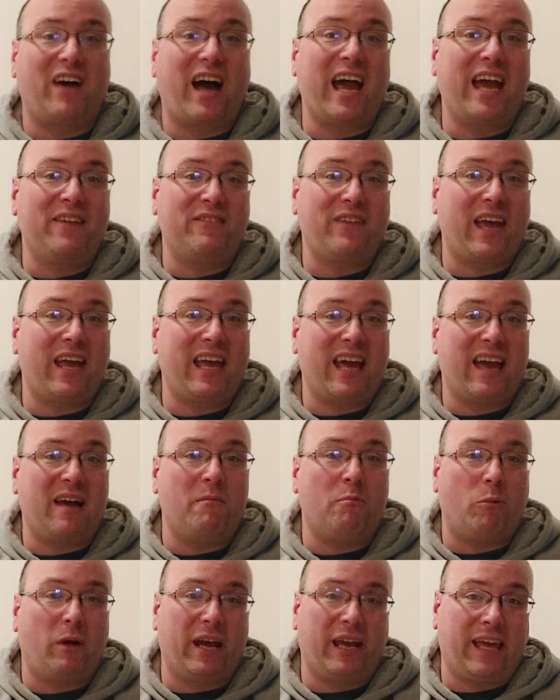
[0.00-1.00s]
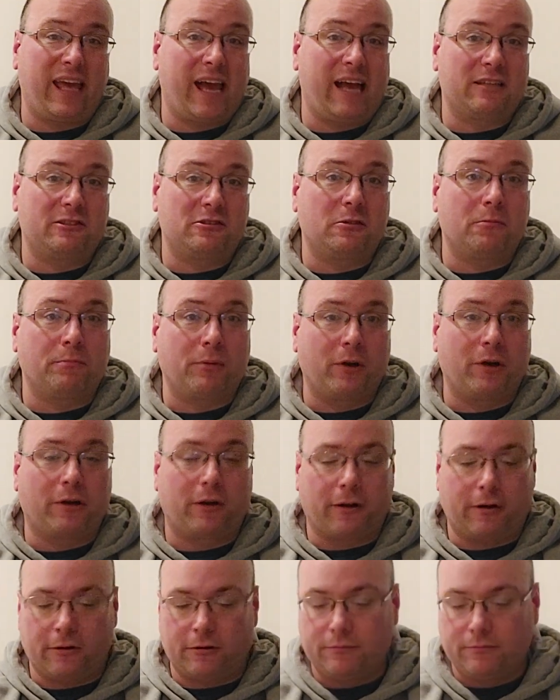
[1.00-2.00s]
5 a.m. White Castle
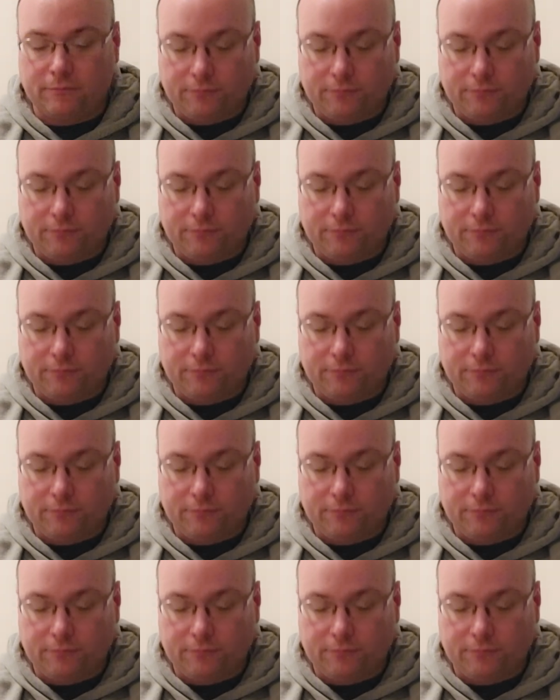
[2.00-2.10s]
burger.